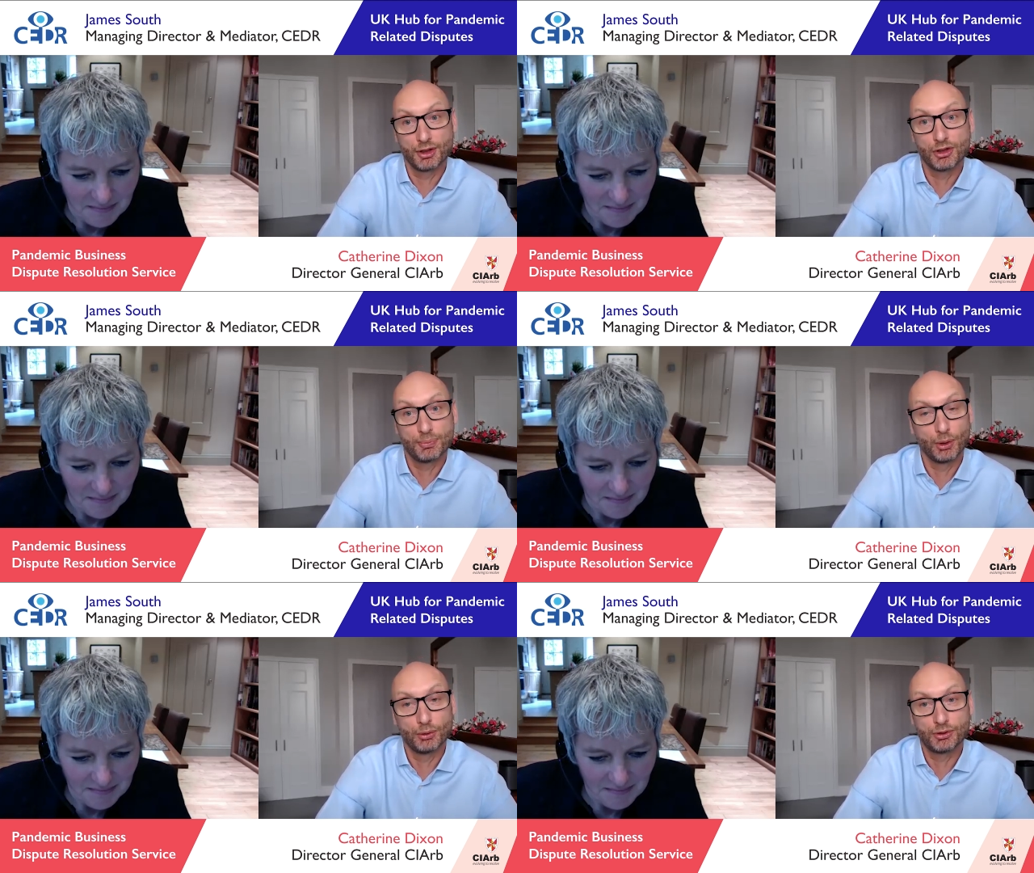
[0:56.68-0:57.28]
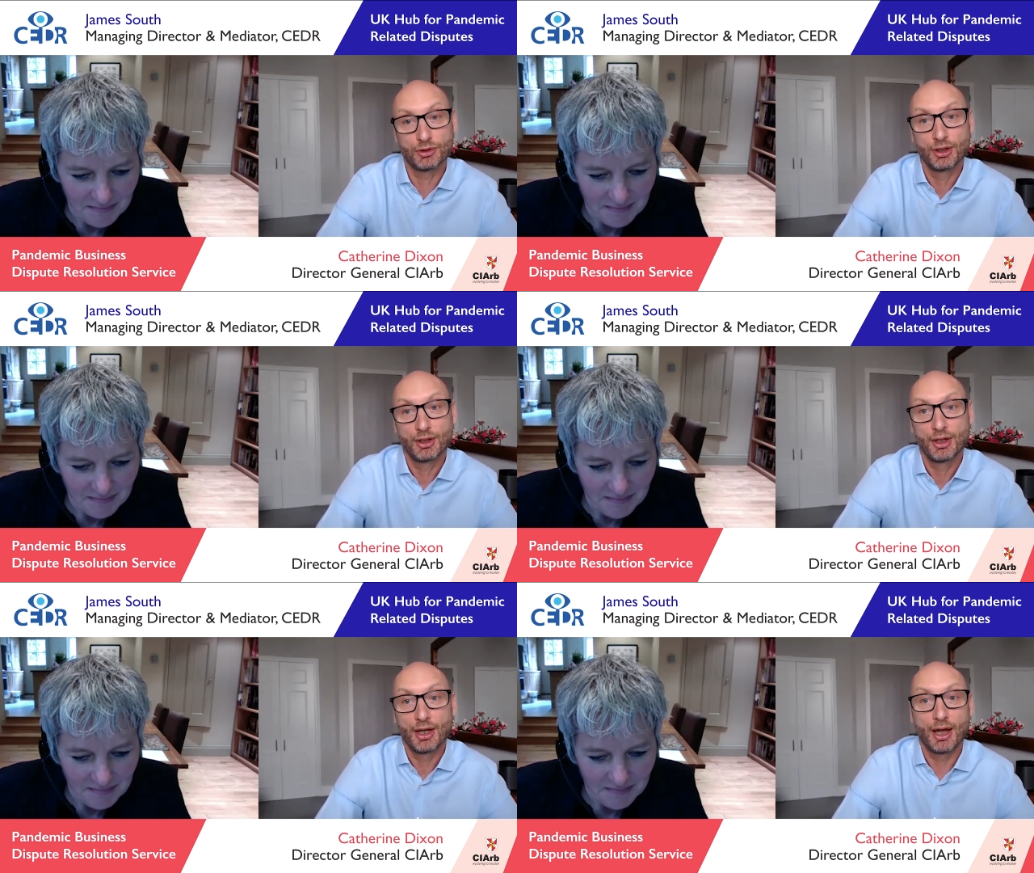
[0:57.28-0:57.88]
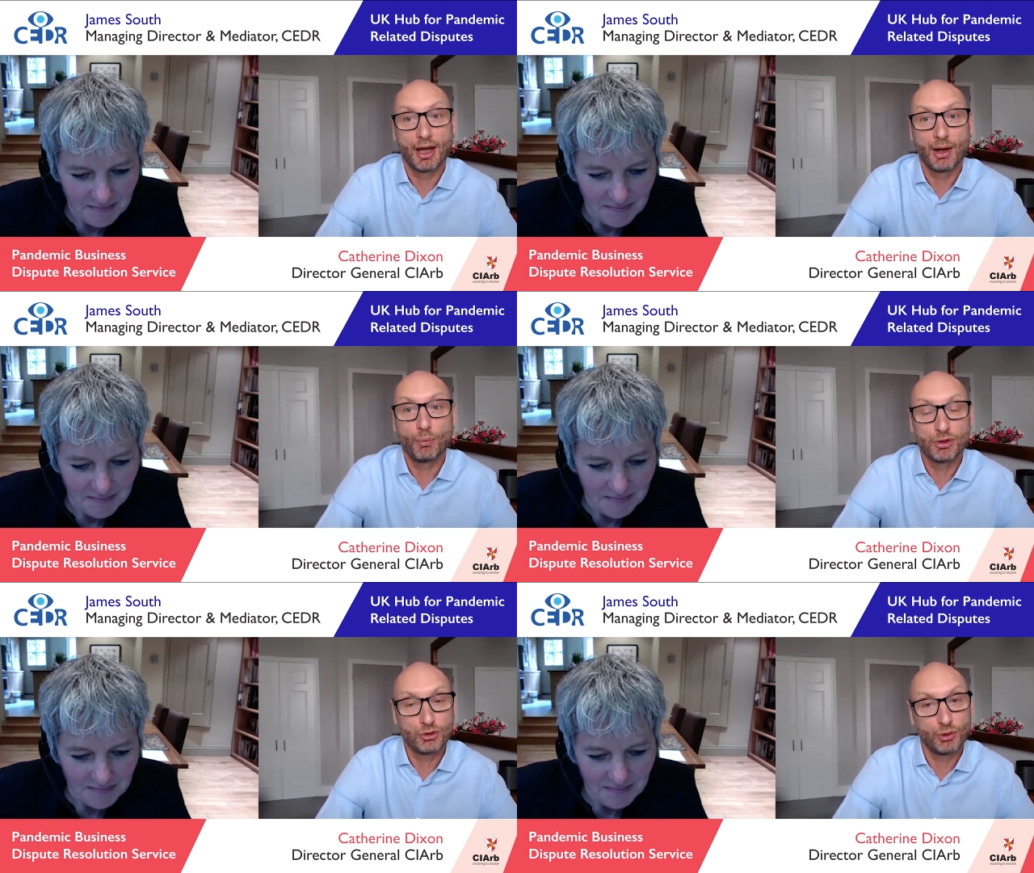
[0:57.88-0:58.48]
Speaker 1: the disputes uh,
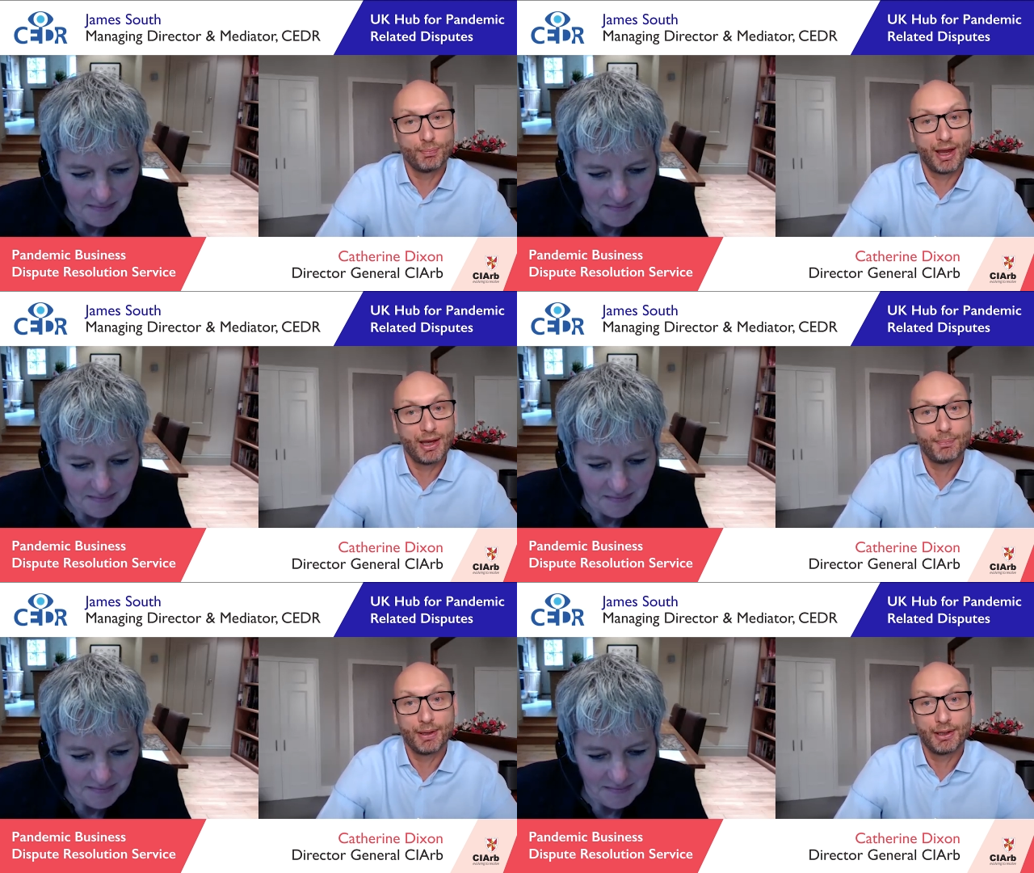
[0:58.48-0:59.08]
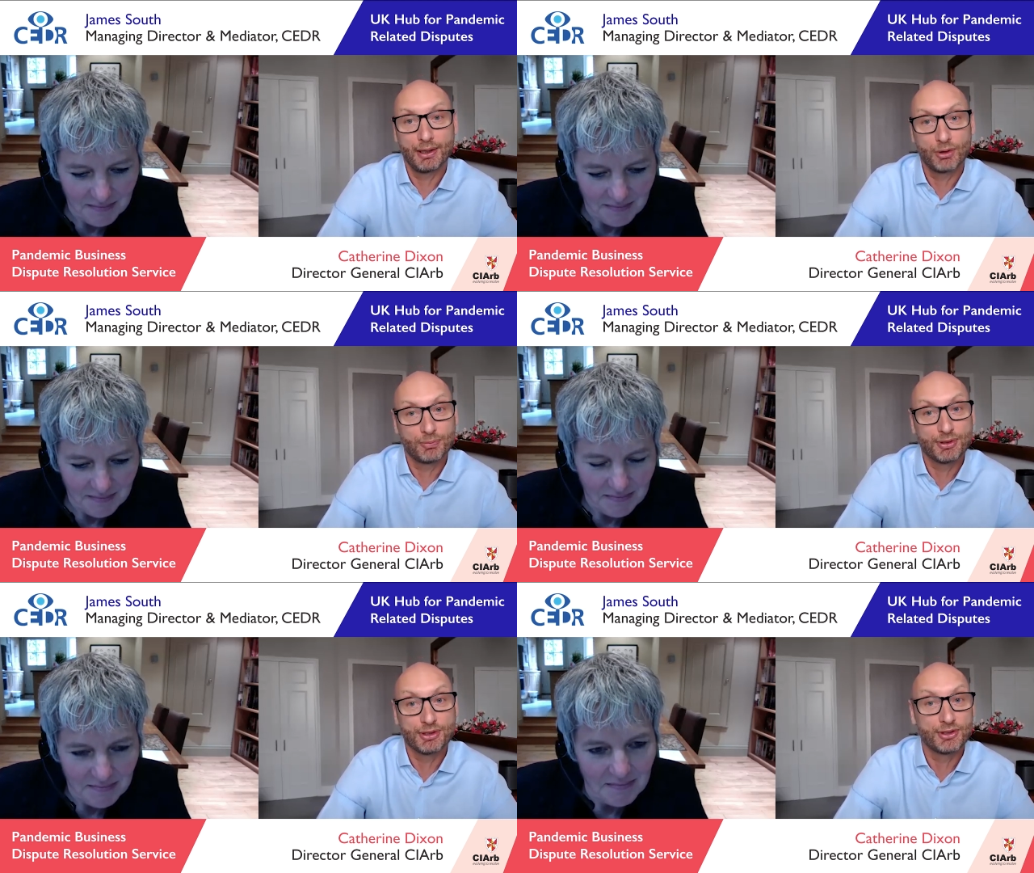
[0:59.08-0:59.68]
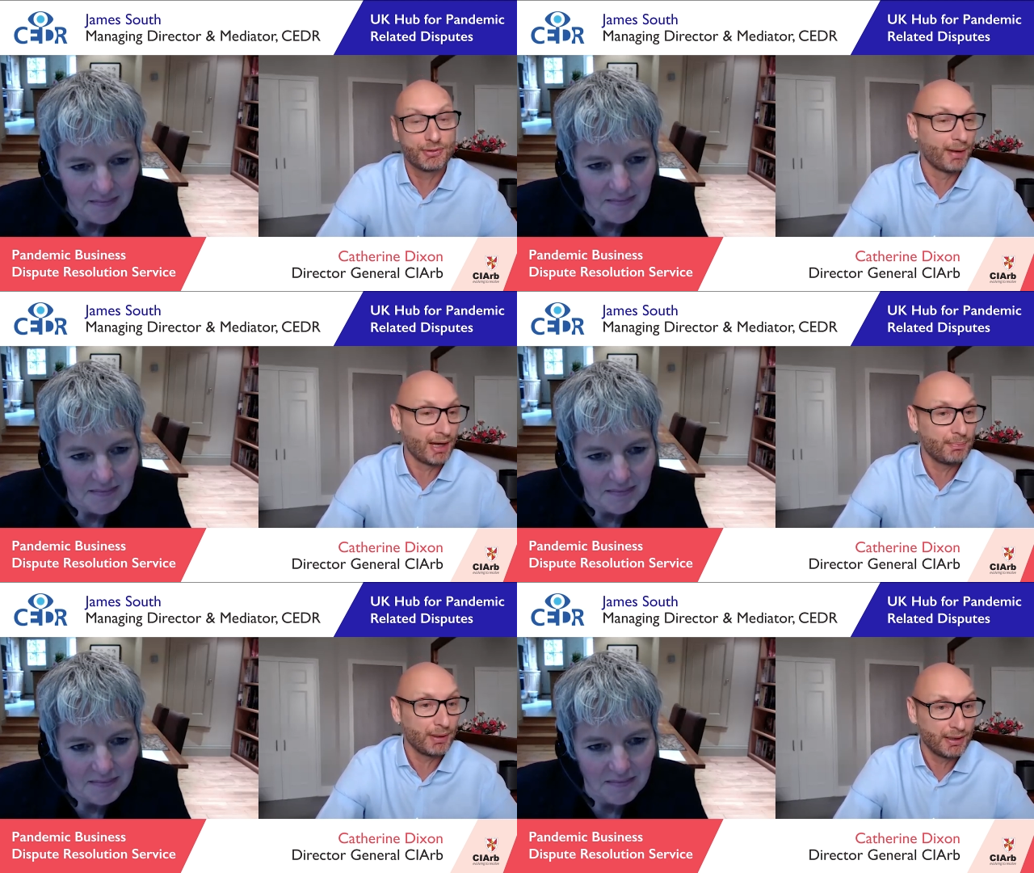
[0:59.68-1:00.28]
which you may be, which businesses
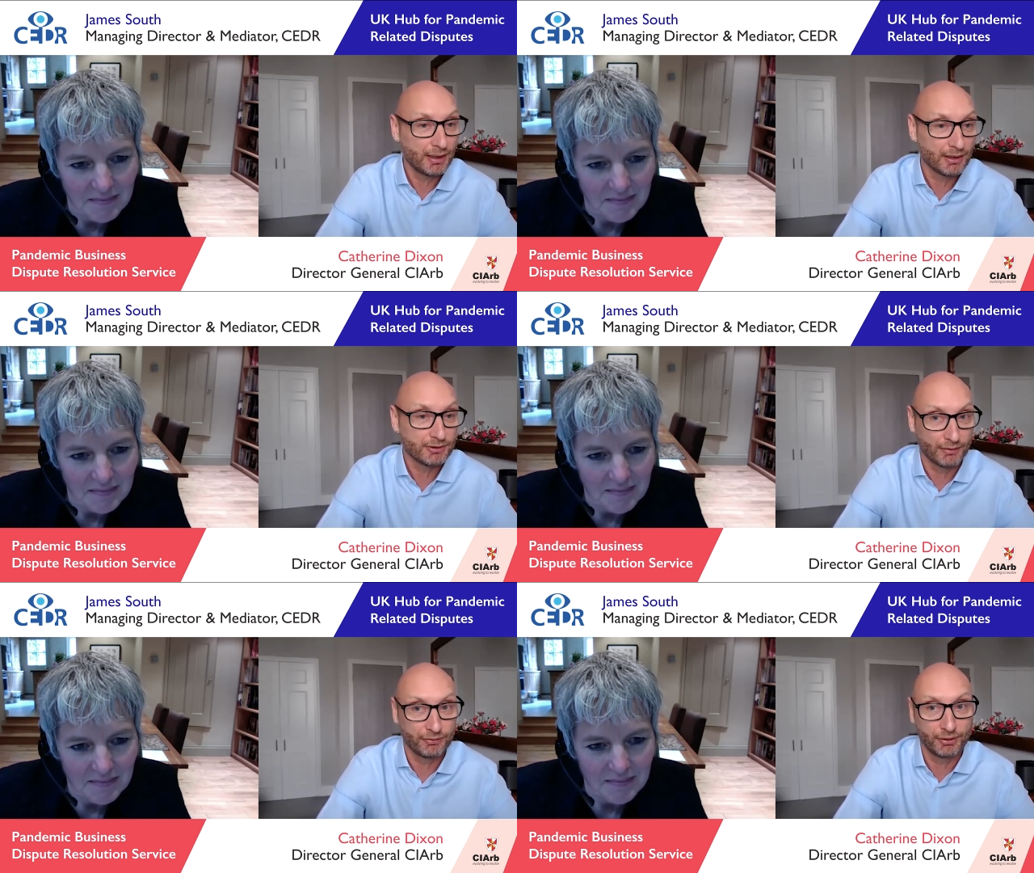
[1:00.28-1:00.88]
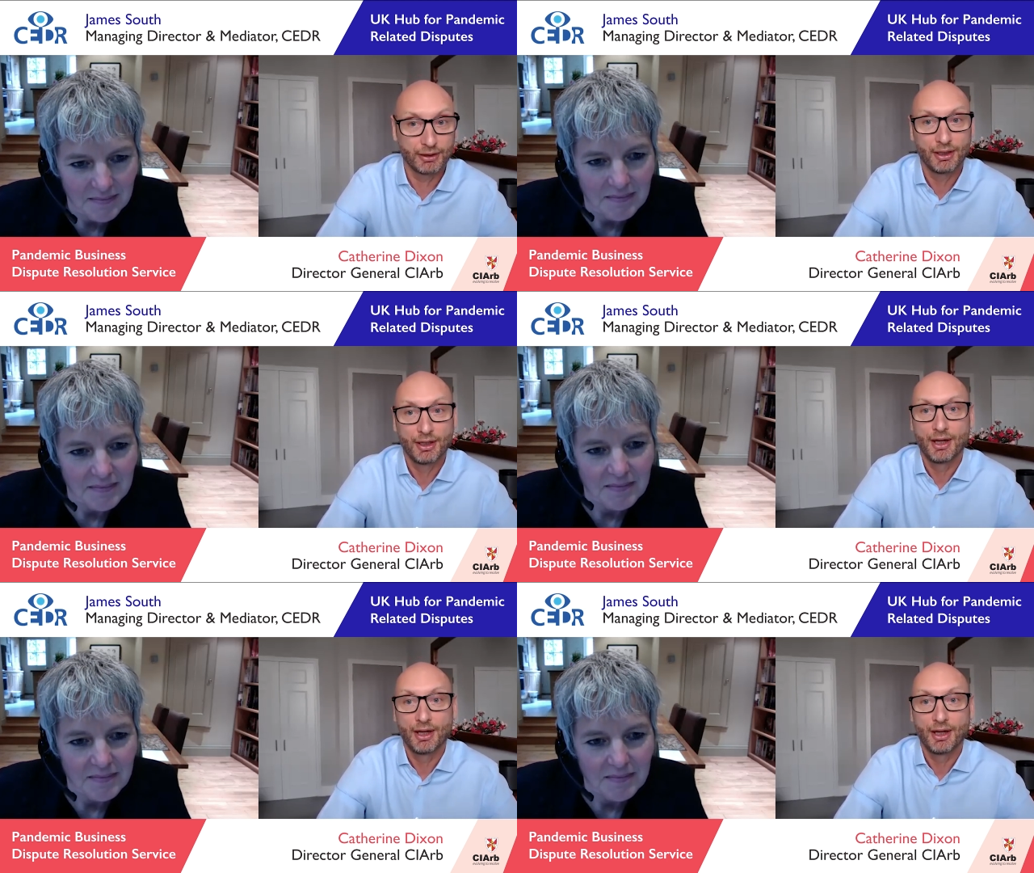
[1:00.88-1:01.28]
may be uh, suffering,